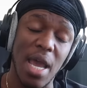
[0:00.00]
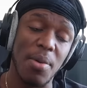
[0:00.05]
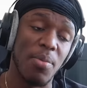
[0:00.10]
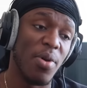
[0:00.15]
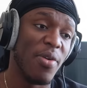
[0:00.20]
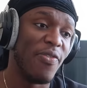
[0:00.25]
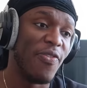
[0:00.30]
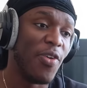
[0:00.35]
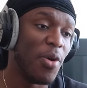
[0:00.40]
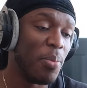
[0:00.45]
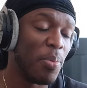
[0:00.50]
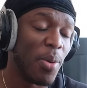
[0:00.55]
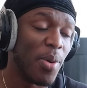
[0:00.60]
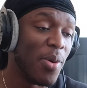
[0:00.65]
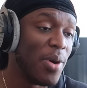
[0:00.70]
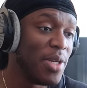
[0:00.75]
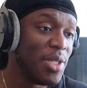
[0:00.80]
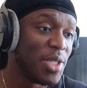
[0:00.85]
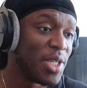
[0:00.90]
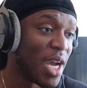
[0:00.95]
Same with
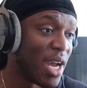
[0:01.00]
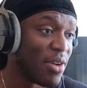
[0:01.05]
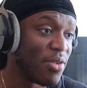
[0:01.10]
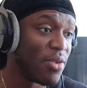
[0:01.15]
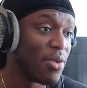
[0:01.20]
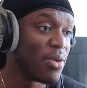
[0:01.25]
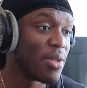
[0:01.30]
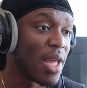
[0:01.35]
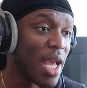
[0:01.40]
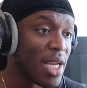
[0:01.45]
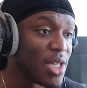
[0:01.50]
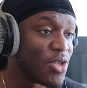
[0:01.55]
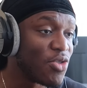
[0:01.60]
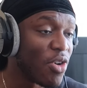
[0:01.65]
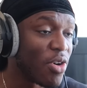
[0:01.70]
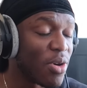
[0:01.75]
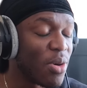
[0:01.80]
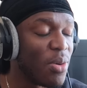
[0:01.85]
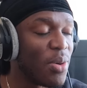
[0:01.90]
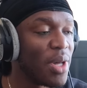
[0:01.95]
football in general, they
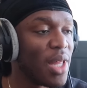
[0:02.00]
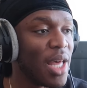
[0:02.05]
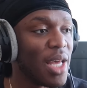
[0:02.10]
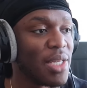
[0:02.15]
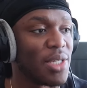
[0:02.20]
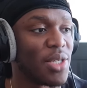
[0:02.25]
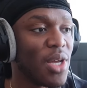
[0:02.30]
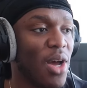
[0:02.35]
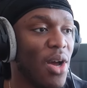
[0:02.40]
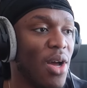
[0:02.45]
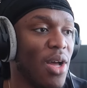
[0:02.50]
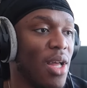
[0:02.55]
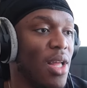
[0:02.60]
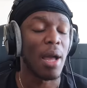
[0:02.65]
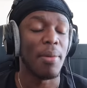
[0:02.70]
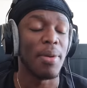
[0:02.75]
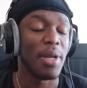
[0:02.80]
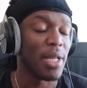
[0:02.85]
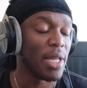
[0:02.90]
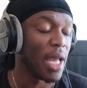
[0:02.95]
struggle with it. So,
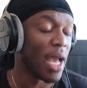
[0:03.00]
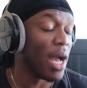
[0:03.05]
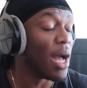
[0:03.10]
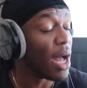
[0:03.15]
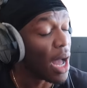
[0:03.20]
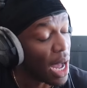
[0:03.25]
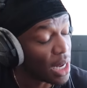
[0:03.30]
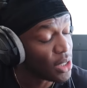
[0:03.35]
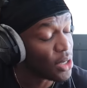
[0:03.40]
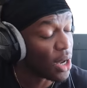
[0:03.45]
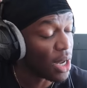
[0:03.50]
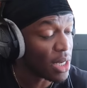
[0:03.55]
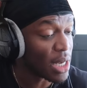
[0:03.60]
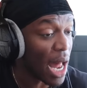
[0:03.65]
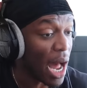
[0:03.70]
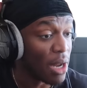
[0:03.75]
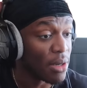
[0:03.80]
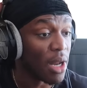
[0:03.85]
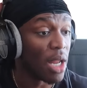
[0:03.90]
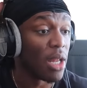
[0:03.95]
I mean, yeah, I took
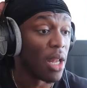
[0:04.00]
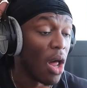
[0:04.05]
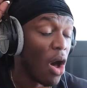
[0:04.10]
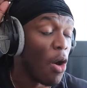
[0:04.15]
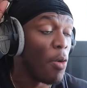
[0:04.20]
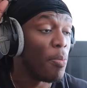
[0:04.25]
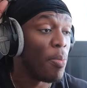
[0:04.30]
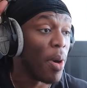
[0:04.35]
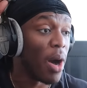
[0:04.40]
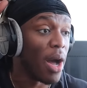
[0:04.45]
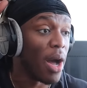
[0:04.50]
down a lot,